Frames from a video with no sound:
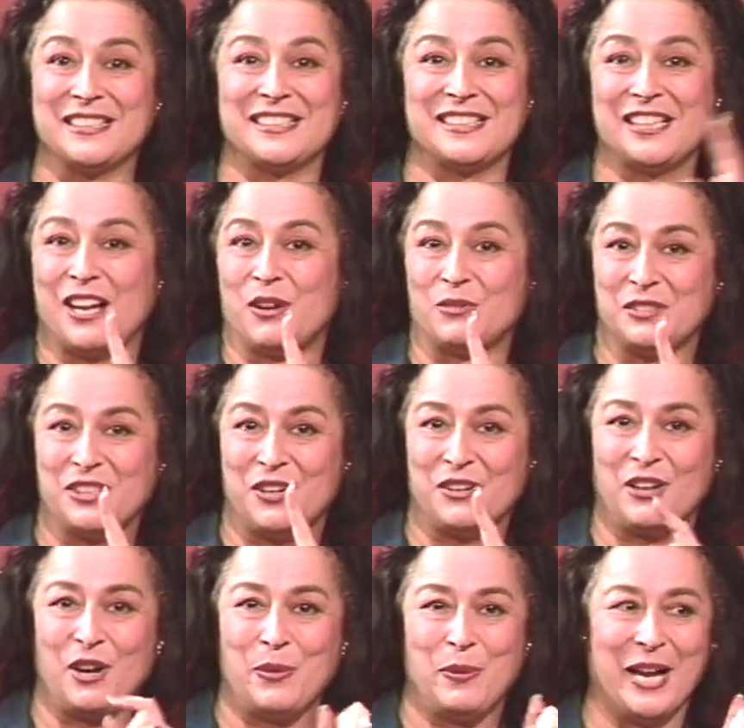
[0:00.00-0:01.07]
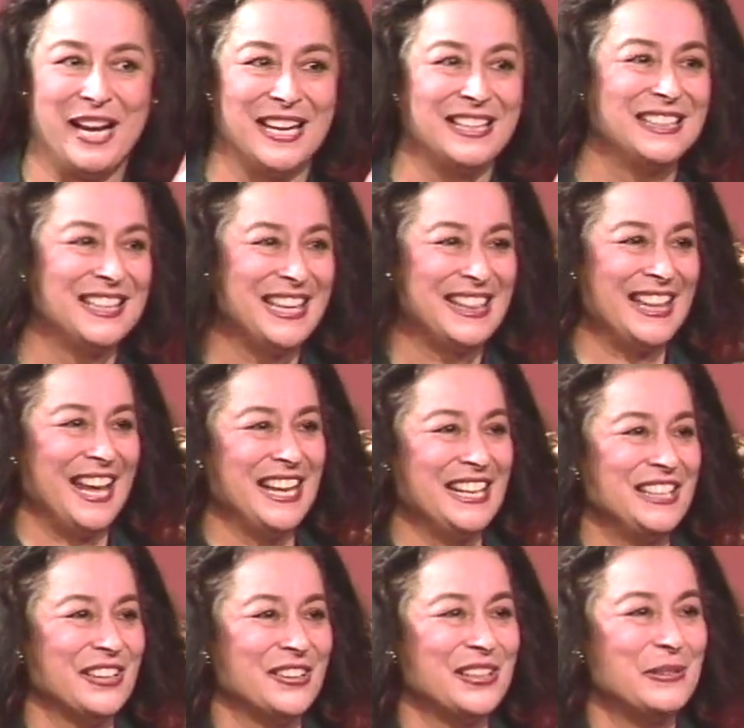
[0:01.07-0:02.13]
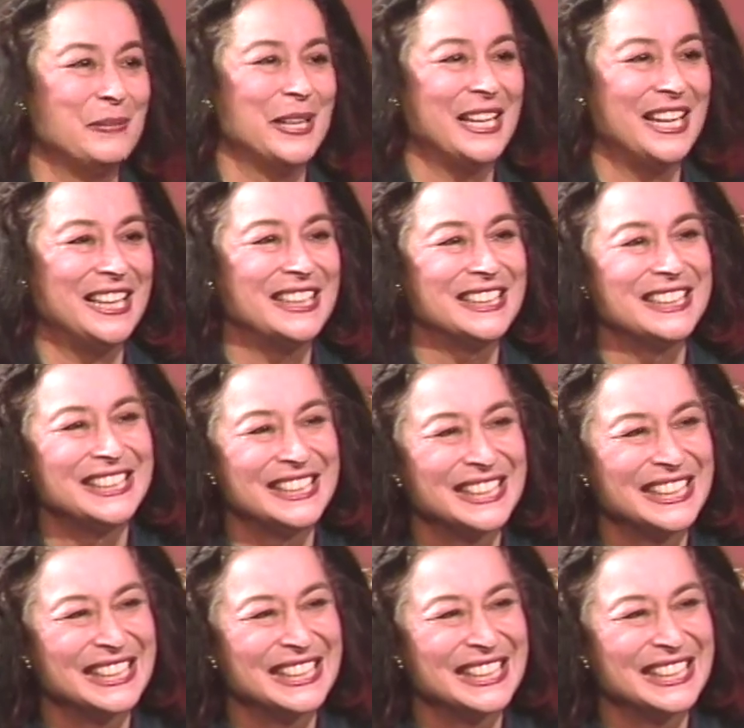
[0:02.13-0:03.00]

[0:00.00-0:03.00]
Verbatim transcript: So don't go away. Thank you, Kamel. Thank you.